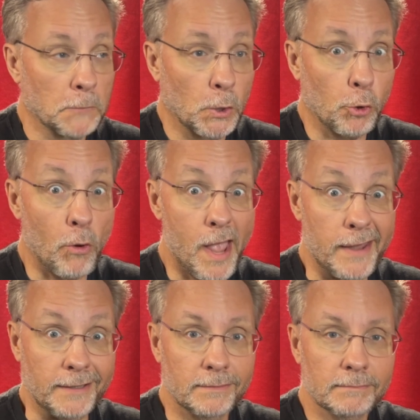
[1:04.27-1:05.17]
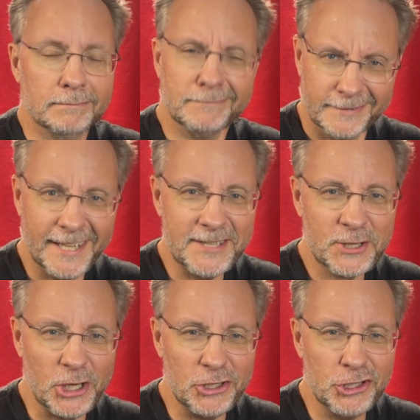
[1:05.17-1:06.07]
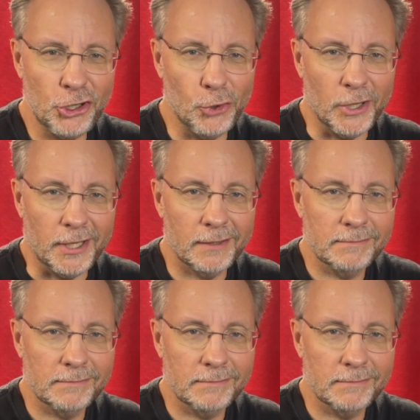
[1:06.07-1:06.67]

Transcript: Great. Let's get to it.